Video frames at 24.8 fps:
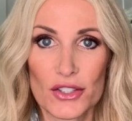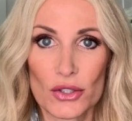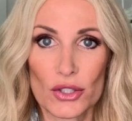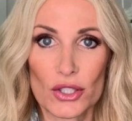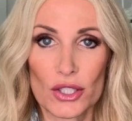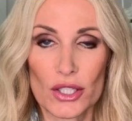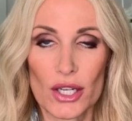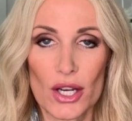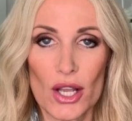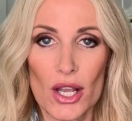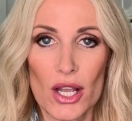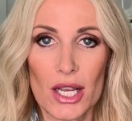feel
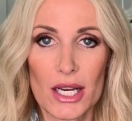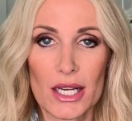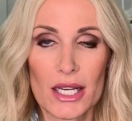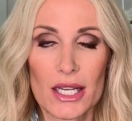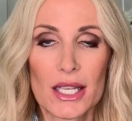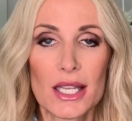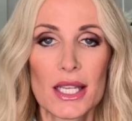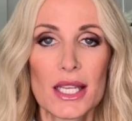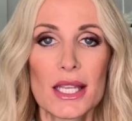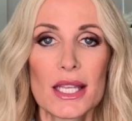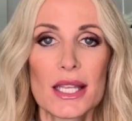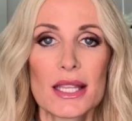good
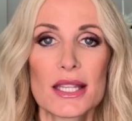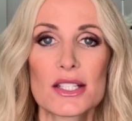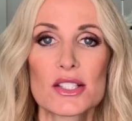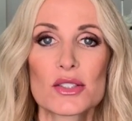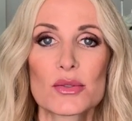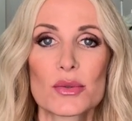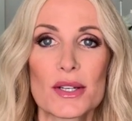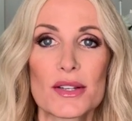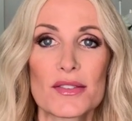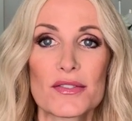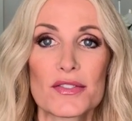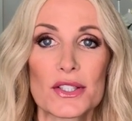on.
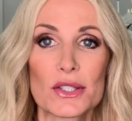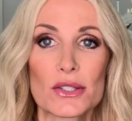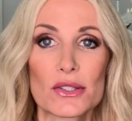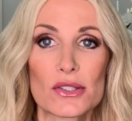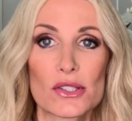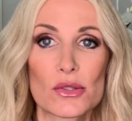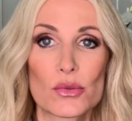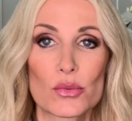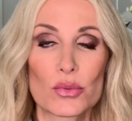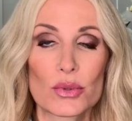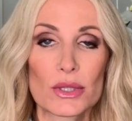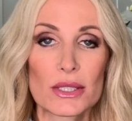This one
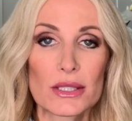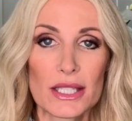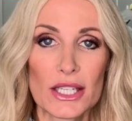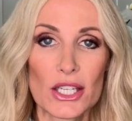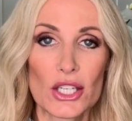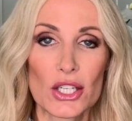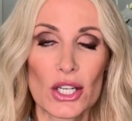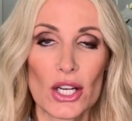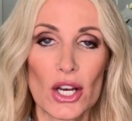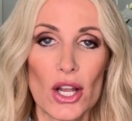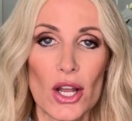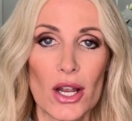feels
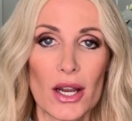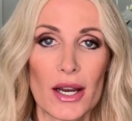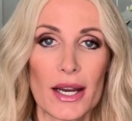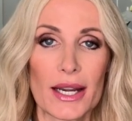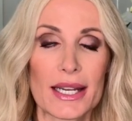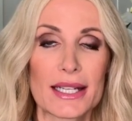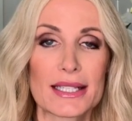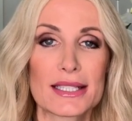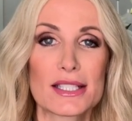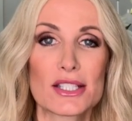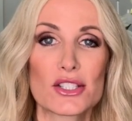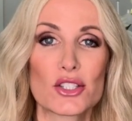really good
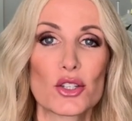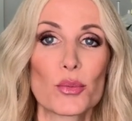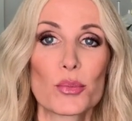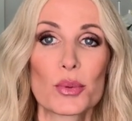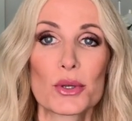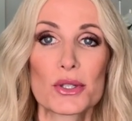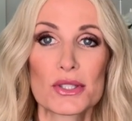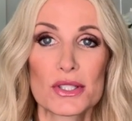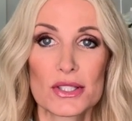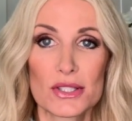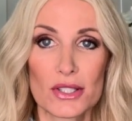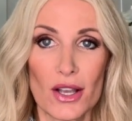on. It's
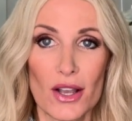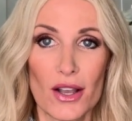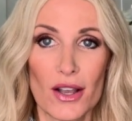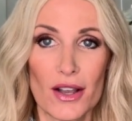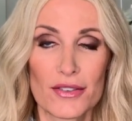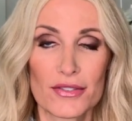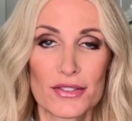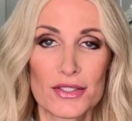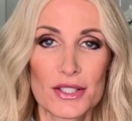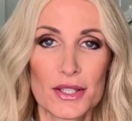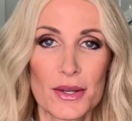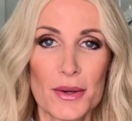super
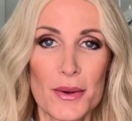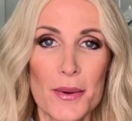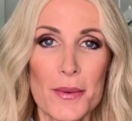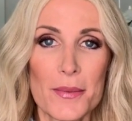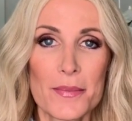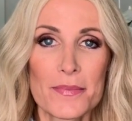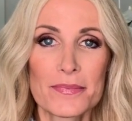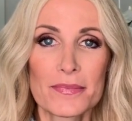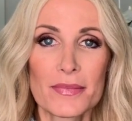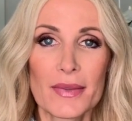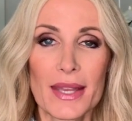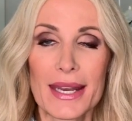soft
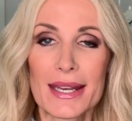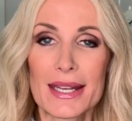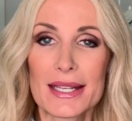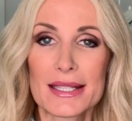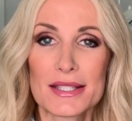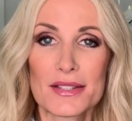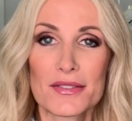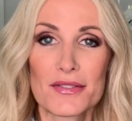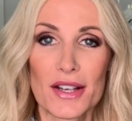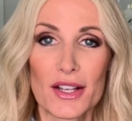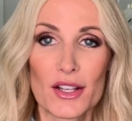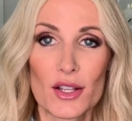and
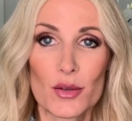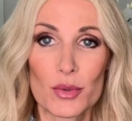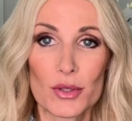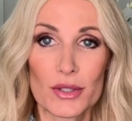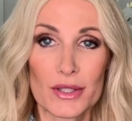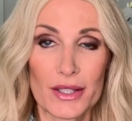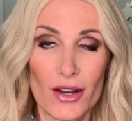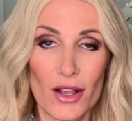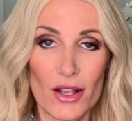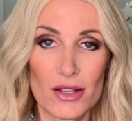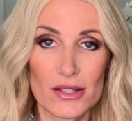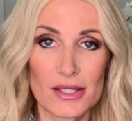it's
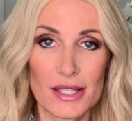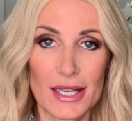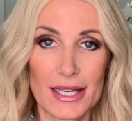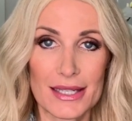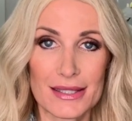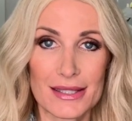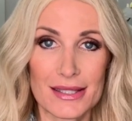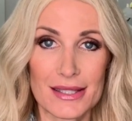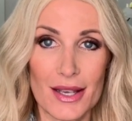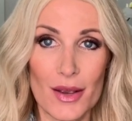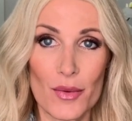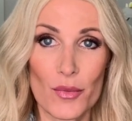available in all
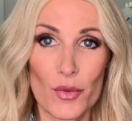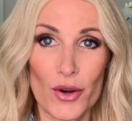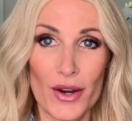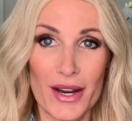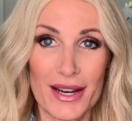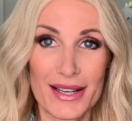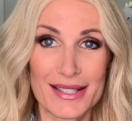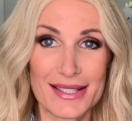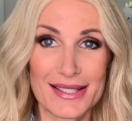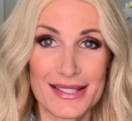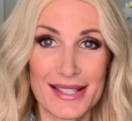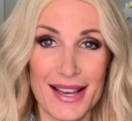sizes. I'm
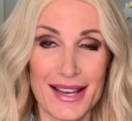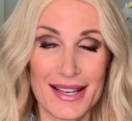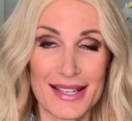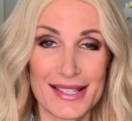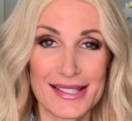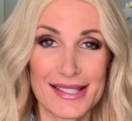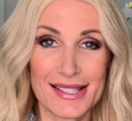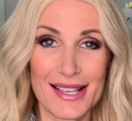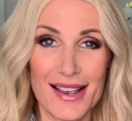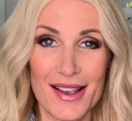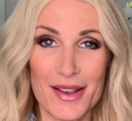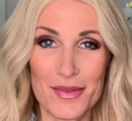wearing a
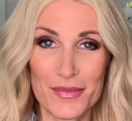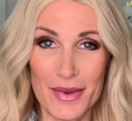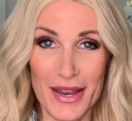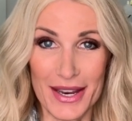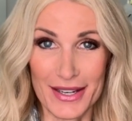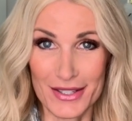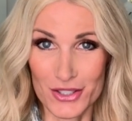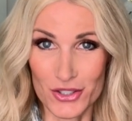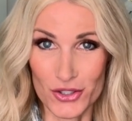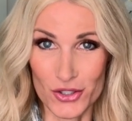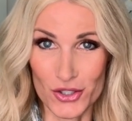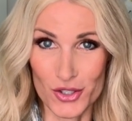size um,
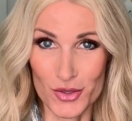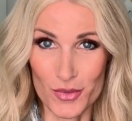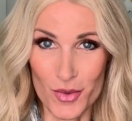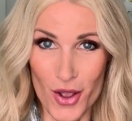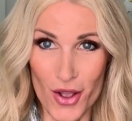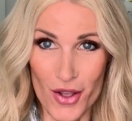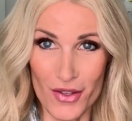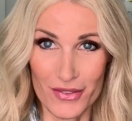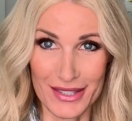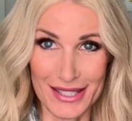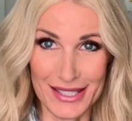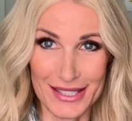extra
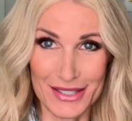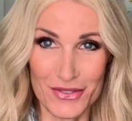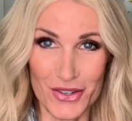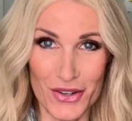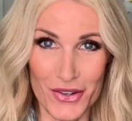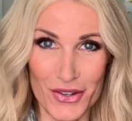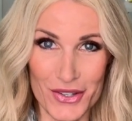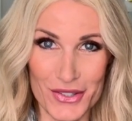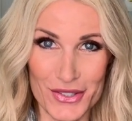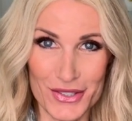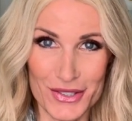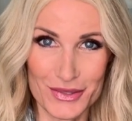small in these
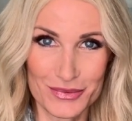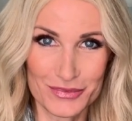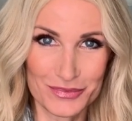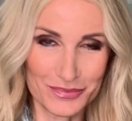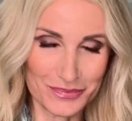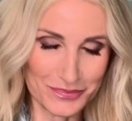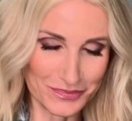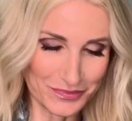photos.